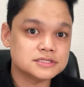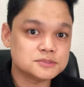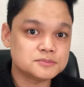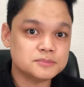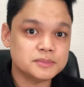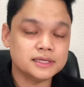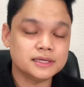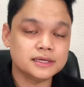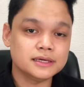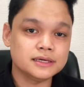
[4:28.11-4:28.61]

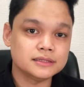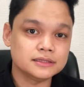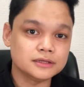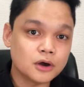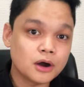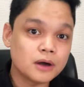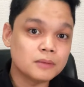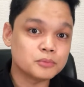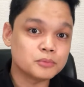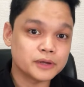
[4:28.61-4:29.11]
speaking and
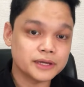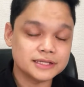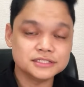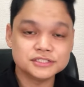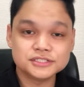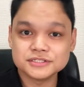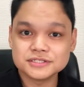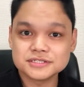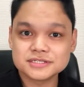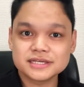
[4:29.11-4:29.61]

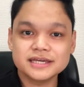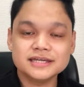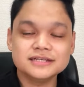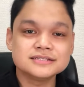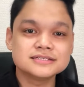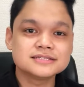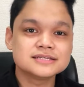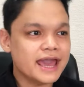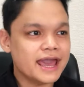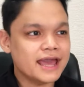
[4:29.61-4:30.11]
comprehension skills,